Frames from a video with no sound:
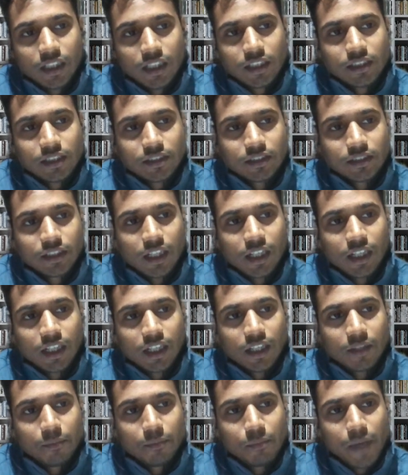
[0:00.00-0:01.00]
the
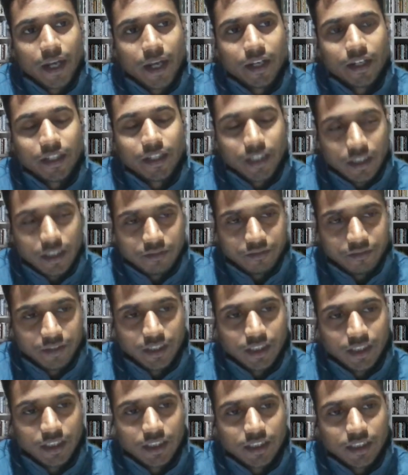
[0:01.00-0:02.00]
magnetic
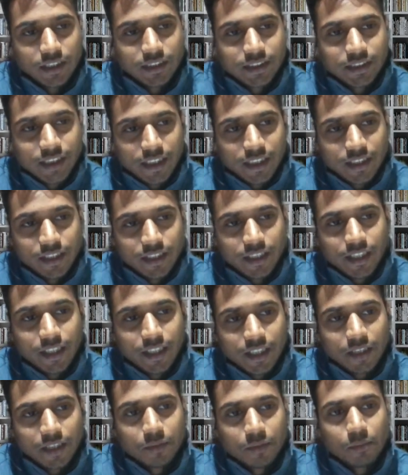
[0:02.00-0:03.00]
field
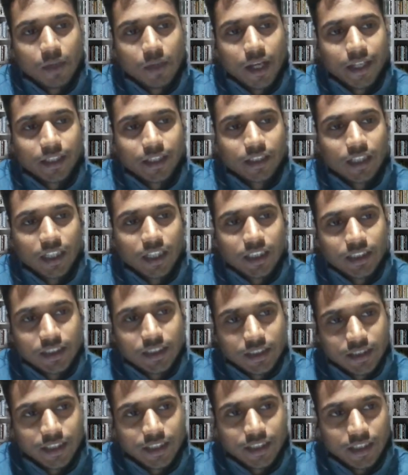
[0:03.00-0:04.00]
generated by the
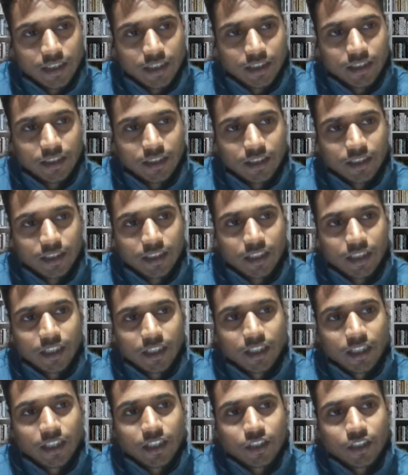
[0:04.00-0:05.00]
stator.
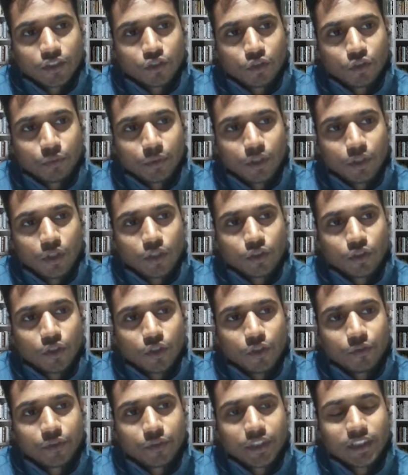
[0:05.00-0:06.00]
So because
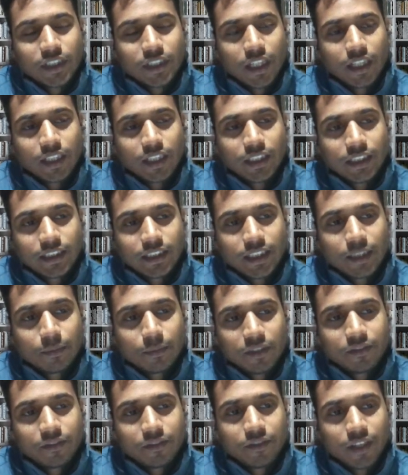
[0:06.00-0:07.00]
of this, an
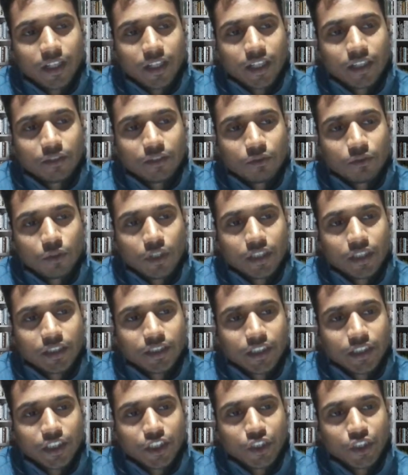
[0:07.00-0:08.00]
EMF and voltage
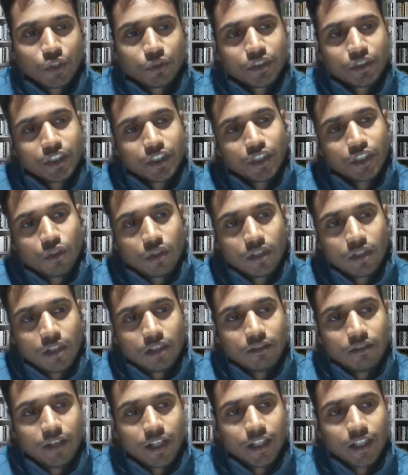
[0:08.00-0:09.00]
induced in rotor
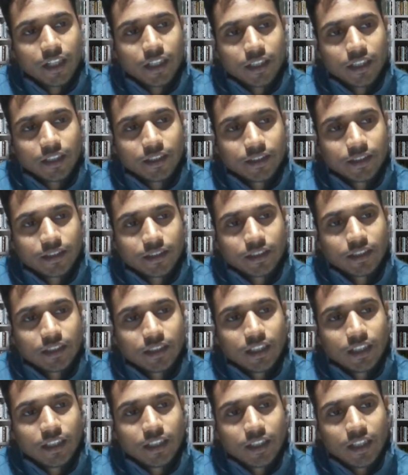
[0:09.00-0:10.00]
winding.
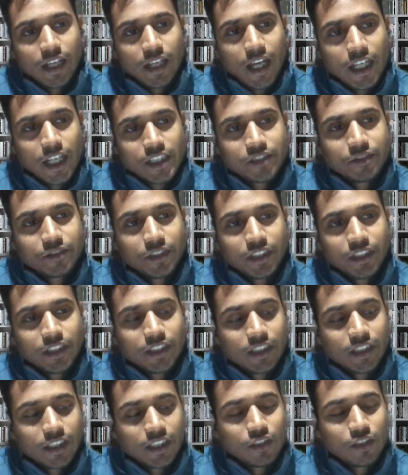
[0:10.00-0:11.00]
As we
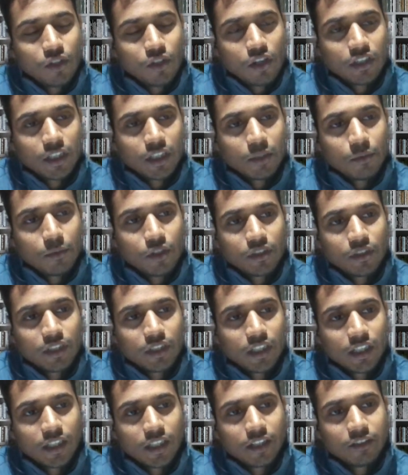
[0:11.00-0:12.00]
talked about
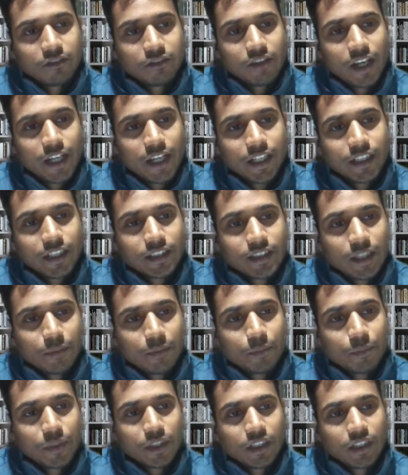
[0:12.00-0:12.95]
why it's happened,